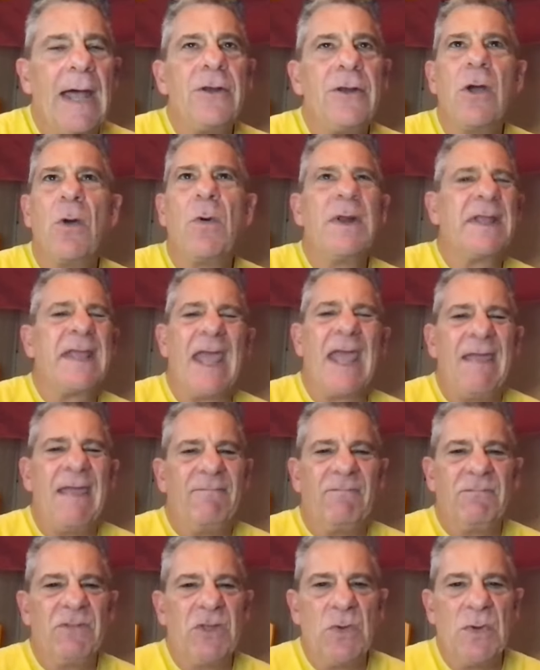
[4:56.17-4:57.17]
no one
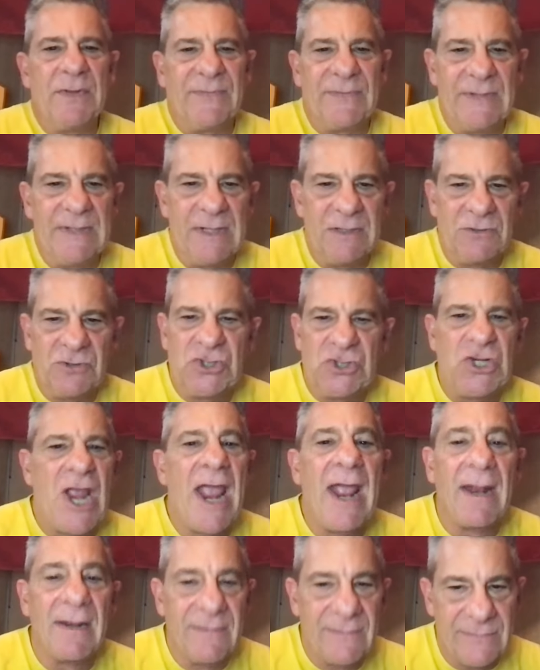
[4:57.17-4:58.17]
gave USC a
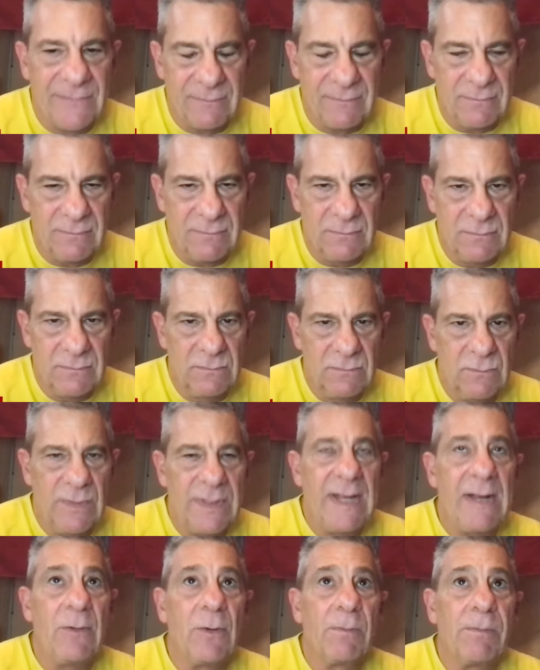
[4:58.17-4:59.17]
chance when
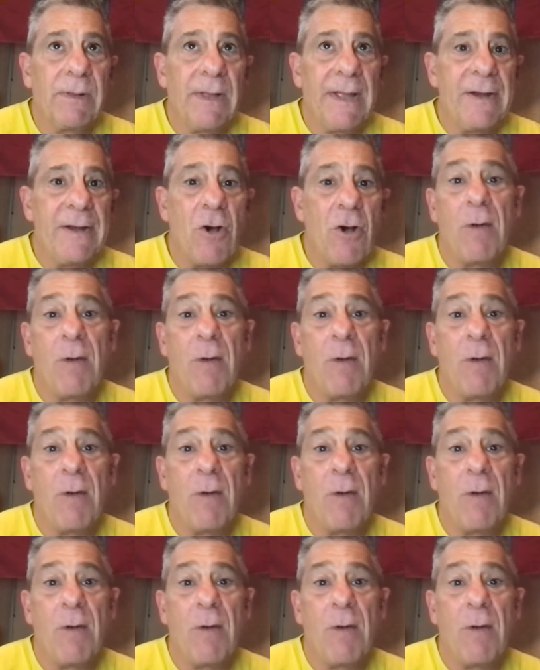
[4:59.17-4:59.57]
they were playing